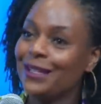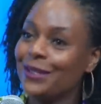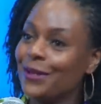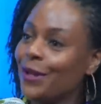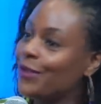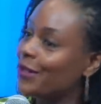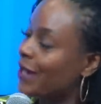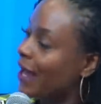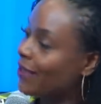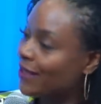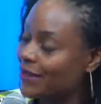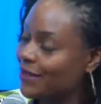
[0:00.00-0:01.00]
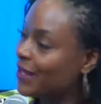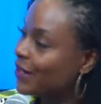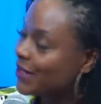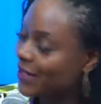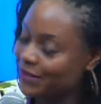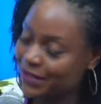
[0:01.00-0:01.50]
You know,
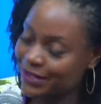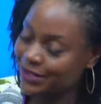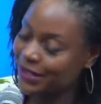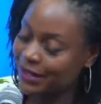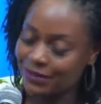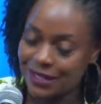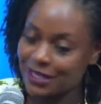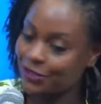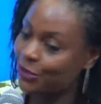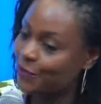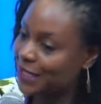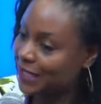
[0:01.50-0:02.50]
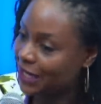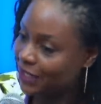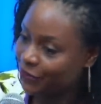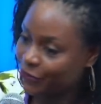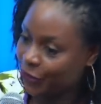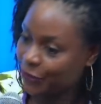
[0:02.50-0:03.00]
there's nothing that's going to be
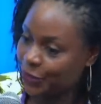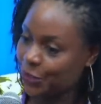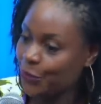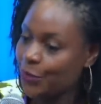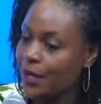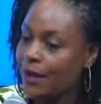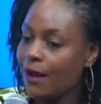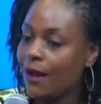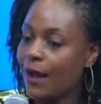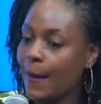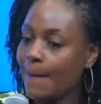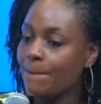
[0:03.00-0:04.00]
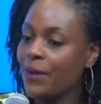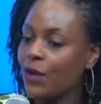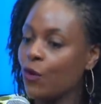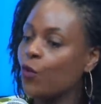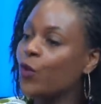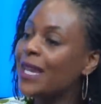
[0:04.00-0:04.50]
taken from you.
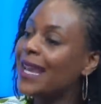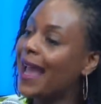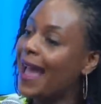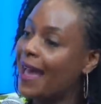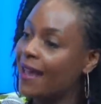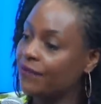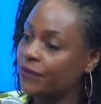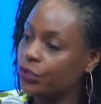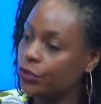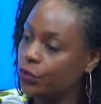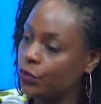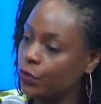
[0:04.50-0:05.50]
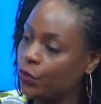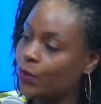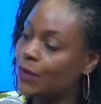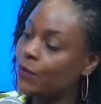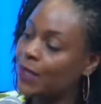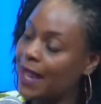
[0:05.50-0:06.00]
But we have to
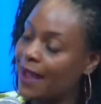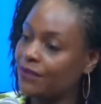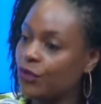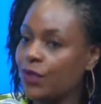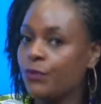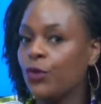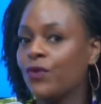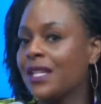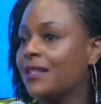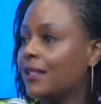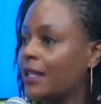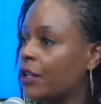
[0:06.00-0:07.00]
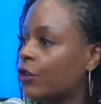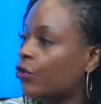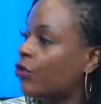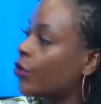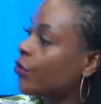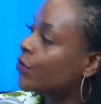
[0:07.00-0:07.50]
remove these
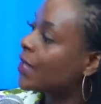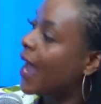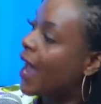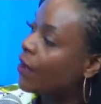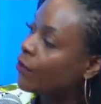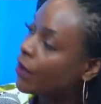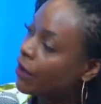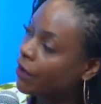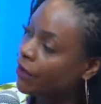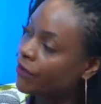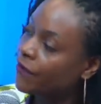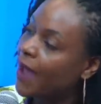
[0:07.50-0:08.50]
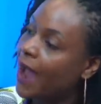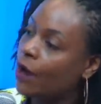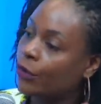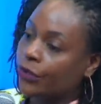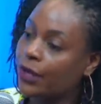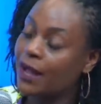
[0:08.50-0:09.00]
scarecrows out of
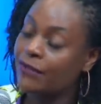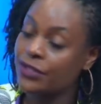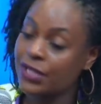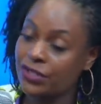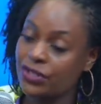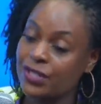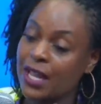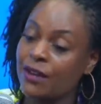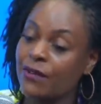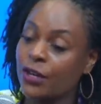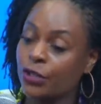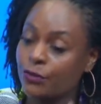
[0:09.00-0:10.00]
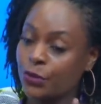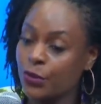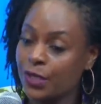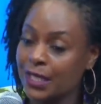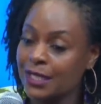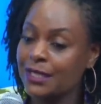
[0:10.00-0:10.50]
our conversations, out of our
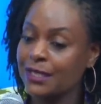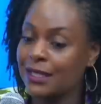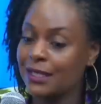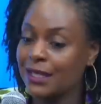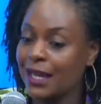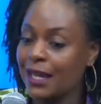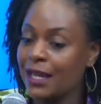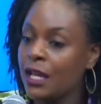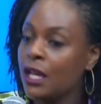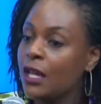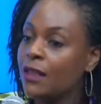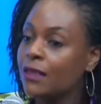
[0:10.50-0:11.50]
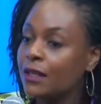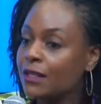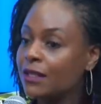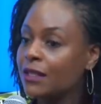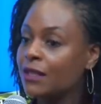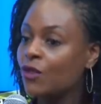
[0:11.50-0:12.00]
communities, to say
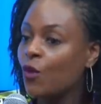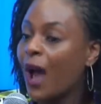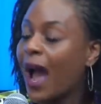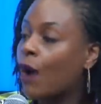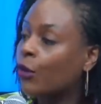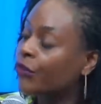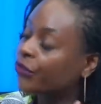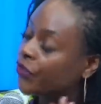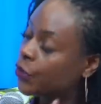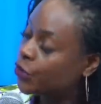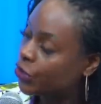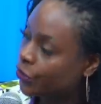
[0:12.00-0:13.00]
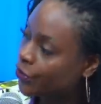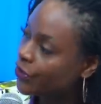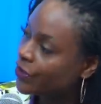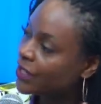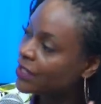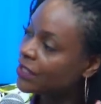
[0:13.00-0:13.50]
this is our future.
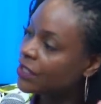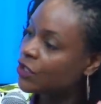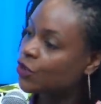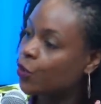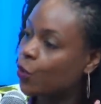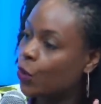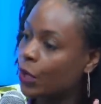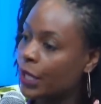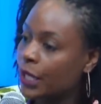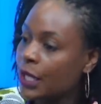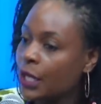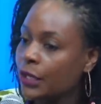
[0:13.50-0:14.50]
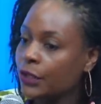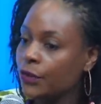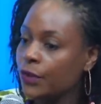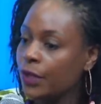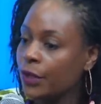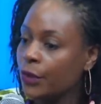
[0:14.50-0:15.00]
This is what,
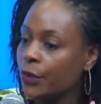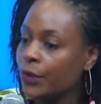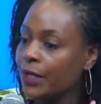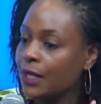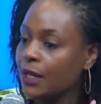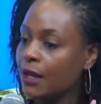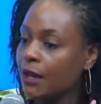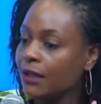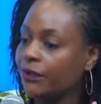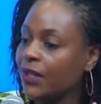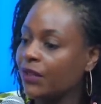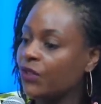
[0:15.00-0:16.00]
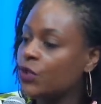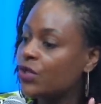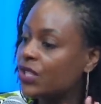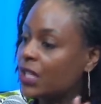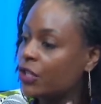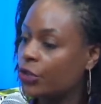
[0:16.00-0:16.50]
you know, if you
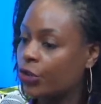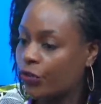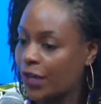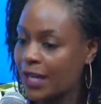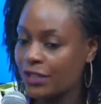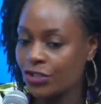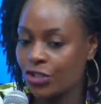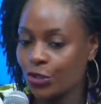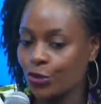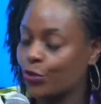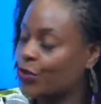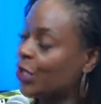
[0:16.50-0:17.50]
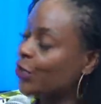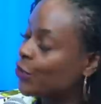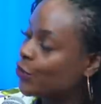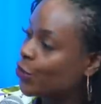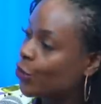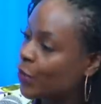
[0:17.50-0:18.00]
see your grandchildren
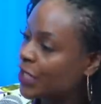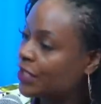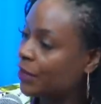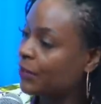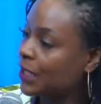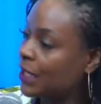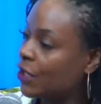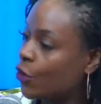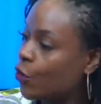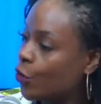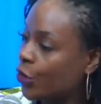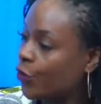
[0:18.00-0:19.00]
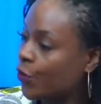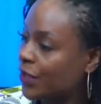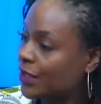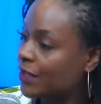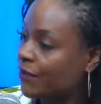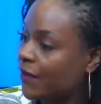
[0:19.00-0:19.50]
doing something in a corner
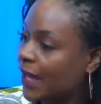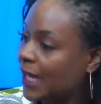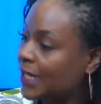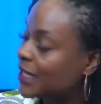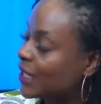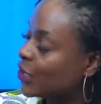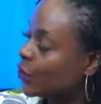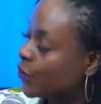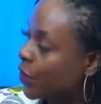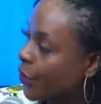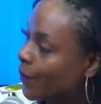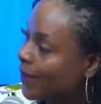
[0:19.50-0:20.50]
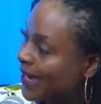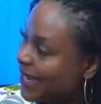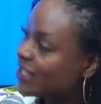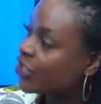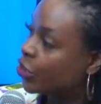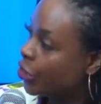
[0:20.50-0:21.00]
with a device, you know,
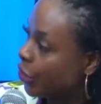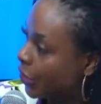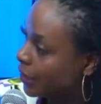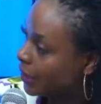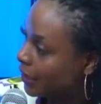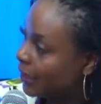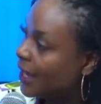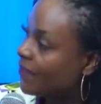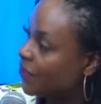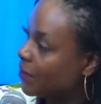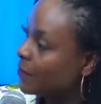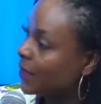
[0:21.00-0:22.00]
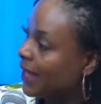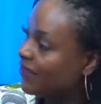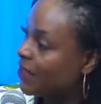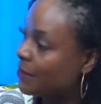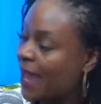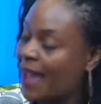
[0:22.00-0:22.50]
it's good. Let
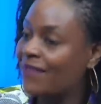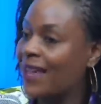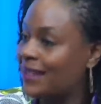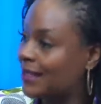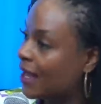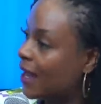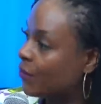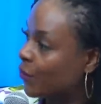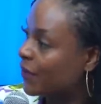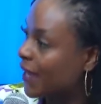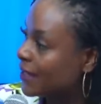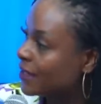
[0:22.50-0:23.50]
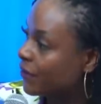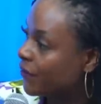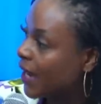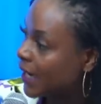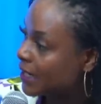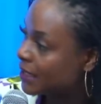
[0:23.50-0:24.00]
them have that time with that
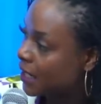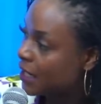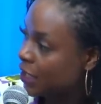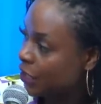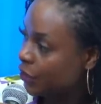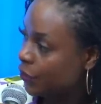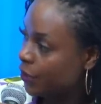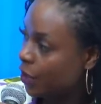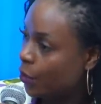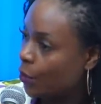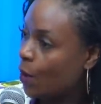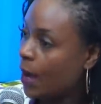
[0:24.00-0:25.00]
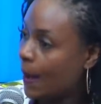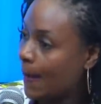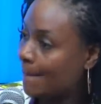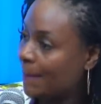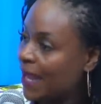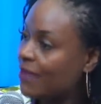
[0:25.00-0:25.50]
device, you know,
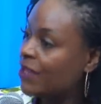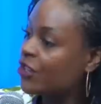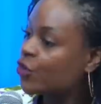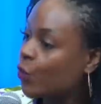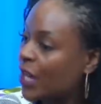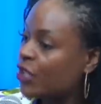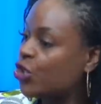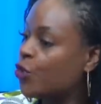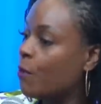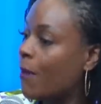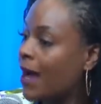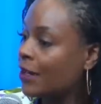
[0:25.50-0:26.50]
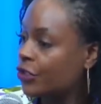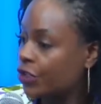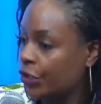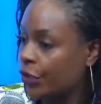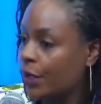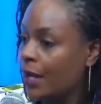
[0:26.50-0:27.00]
and there's ways you
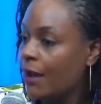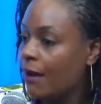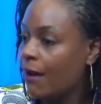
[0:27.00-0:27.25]
monitor.